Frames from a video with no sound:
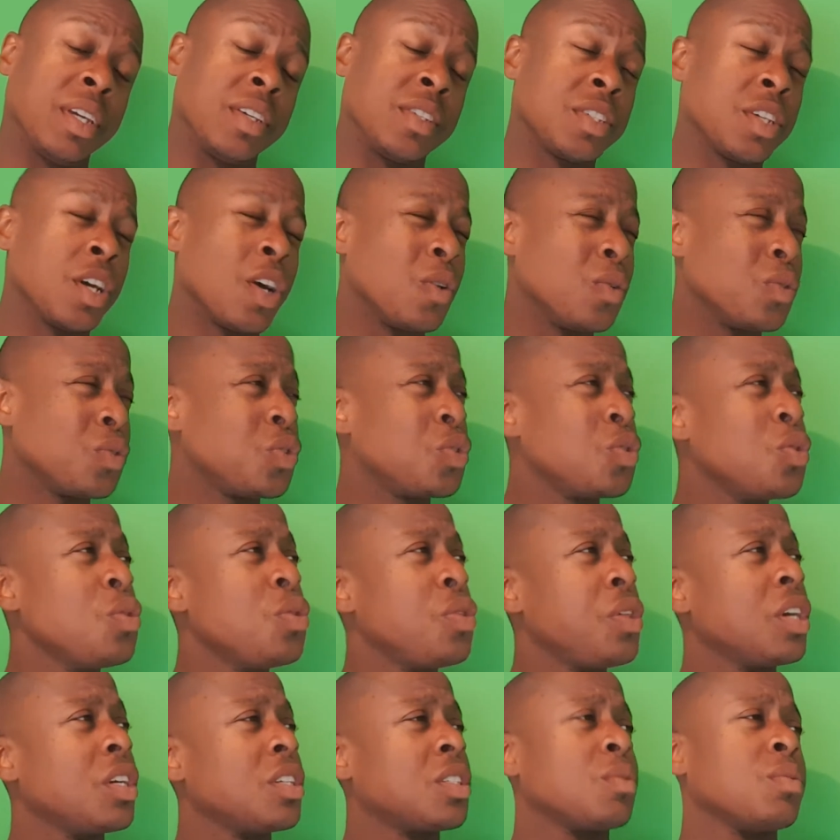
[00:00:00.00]
So, two
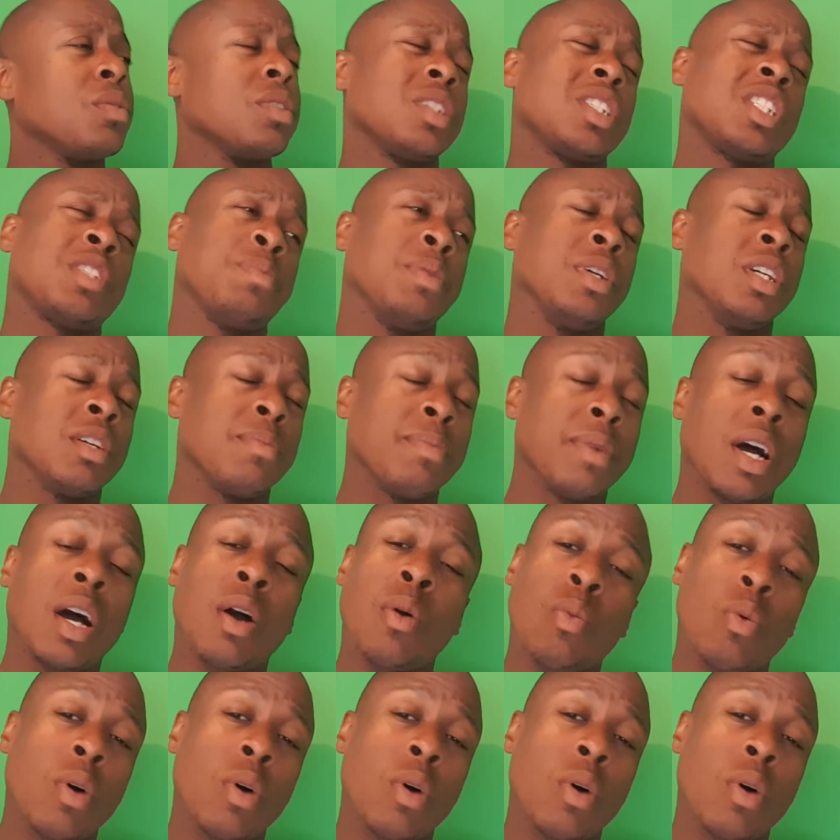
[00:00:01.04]
things I wanted to speak about.